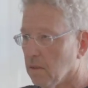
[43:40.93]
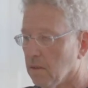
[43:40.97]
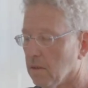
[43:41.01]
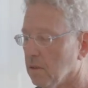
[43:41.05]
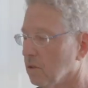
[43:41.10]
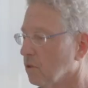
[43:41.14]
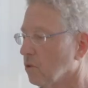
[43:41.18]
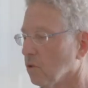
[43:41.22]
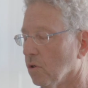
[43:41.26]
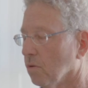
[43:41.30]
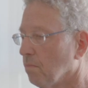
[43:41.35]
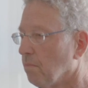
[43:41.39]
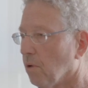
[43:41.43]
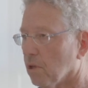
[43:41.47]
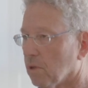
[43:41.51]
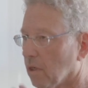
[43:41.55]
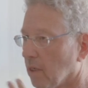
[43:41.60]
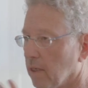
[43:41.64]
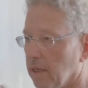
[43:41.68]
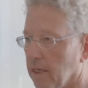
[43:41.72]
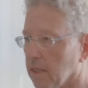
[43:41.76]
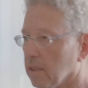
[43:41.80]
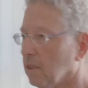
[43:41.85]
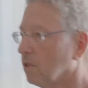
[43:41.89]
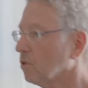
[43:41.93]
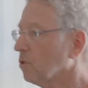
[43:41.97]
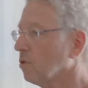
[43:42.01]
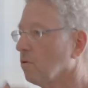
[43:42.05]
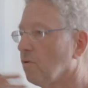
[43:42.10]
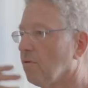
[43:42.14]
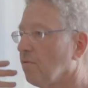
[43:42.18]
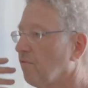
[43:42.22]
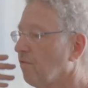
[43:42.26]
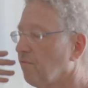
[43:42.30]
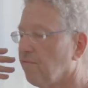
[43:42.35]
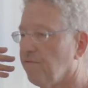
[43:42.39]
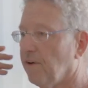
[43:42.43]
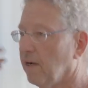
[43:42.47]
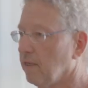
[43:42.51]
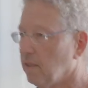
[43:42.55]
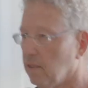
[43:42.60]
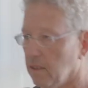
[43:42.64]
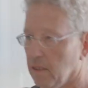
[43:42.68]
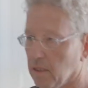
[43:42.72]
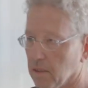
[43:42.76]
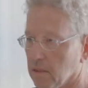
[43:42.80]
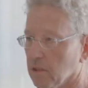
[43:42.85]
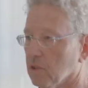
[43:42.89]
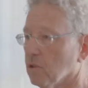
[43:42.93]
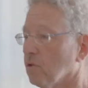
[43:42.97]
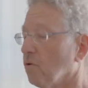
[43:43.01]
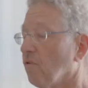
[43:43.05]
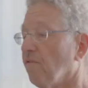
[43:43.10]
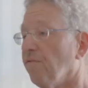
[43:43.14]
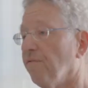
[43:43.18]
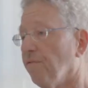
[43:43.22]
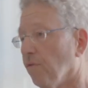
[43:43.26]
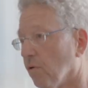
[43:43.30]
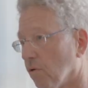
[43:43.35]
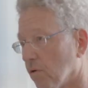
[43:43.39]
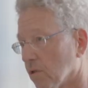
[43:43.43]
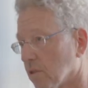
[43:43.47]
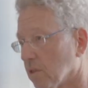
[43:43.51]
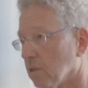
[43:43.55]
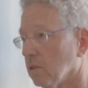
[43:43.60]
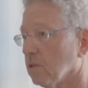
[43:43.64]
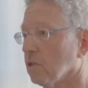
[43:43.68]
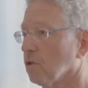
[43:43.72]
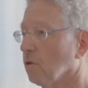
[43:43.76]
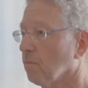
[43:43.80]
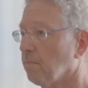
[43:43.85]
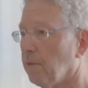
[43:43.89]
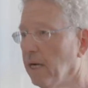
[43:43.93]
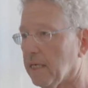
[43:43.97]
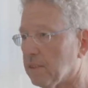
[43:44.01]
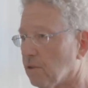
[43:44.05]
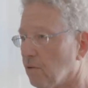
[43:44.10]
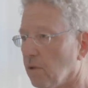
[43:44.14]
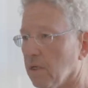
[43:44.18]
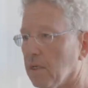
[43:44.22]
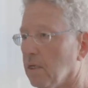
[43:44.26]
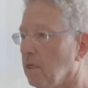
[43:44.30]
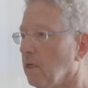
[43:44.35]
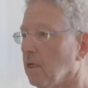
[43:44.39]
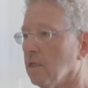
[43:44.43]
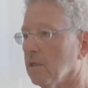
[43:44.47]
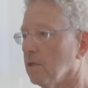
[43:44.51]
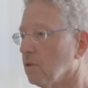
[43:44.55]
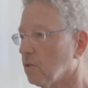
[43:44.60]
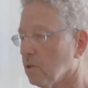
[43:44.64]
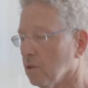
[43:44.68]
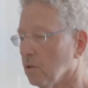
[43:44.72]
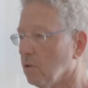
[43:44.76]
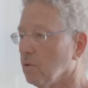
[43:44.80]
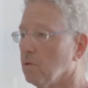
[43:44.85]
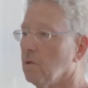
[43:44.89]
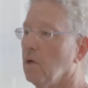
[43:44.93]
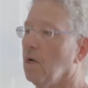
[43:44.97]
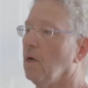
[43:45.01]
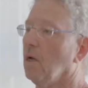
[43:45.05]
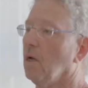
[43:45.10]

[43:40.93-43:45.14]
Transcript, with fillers: There's no bottleneck, there's no fighting, there's no forks, there's no backtracking, there's no